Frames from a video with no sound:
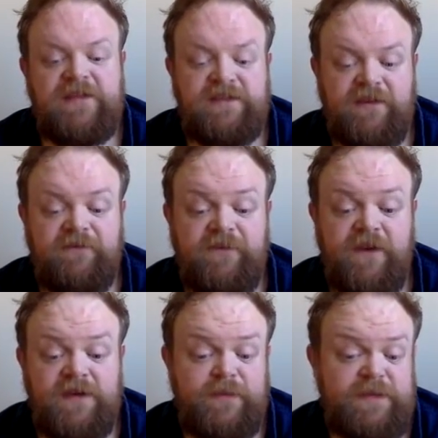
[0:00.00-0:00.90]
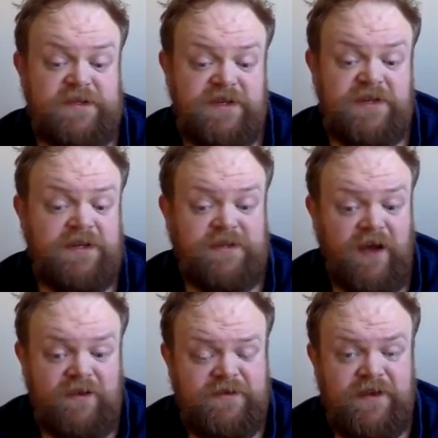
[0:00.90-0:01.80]
"It's the first position in
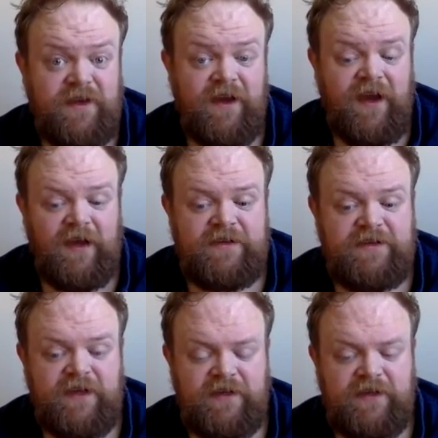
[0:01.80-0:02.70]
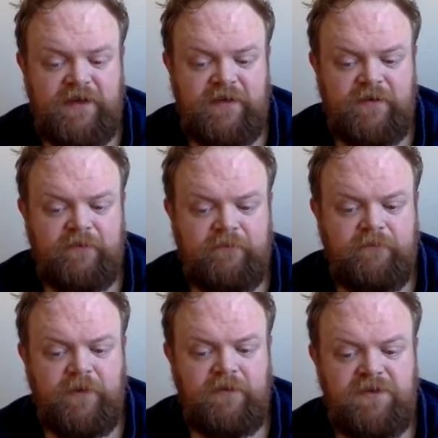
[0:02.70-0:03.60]
dancing," Alice said,
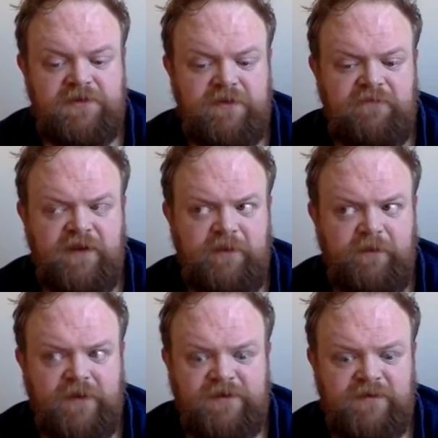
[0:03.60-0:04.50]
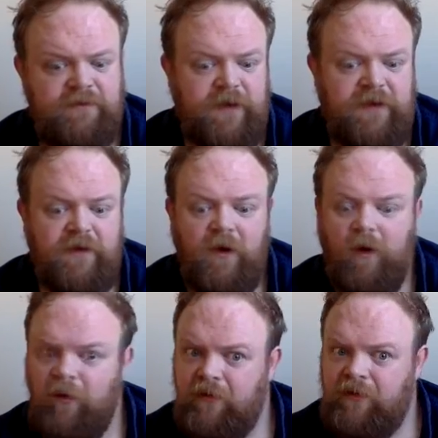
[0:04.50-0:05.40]
but was dreadfully puzzled by the
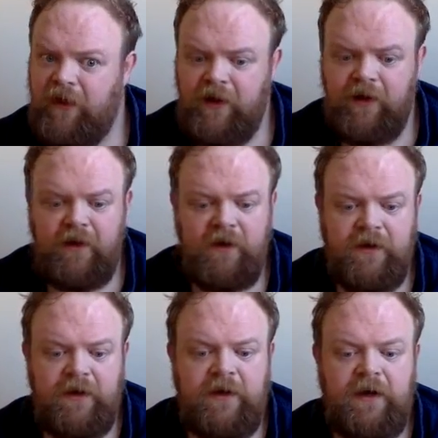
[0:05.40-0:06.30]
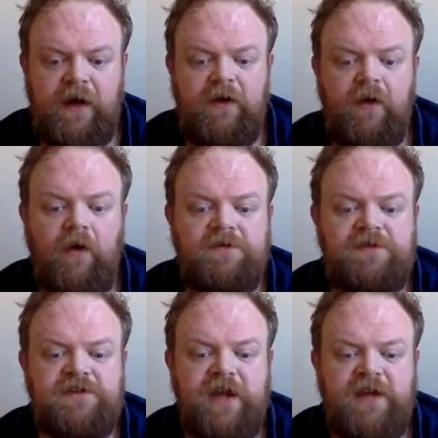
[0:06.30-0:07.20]
whole thing and
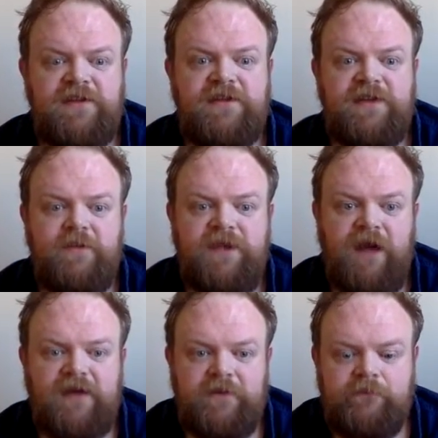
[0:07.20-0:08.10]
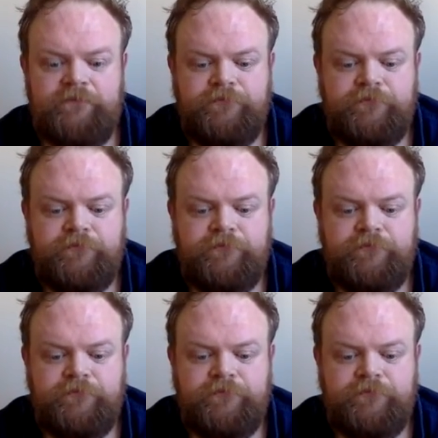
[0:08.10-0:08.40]
longed to change the subject.